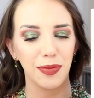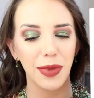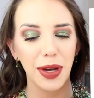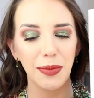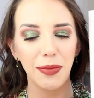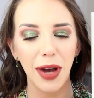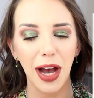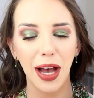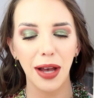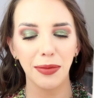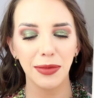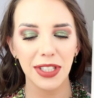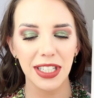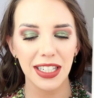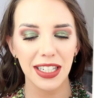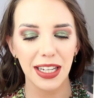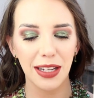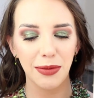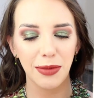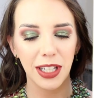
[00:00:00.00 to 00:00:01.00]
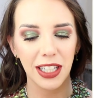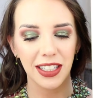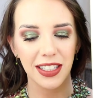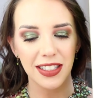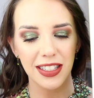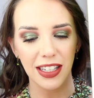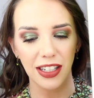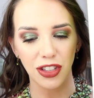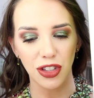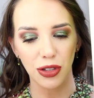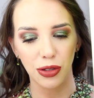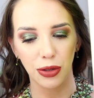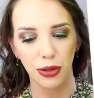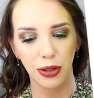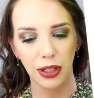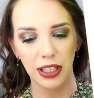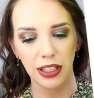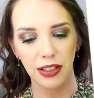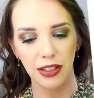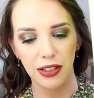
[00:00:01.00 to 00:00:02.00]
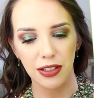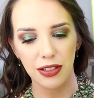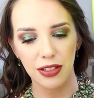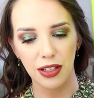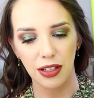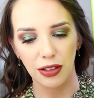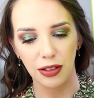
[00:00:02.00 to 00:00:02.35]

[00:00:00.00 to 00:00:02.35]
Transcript: My mom did get me an essential oils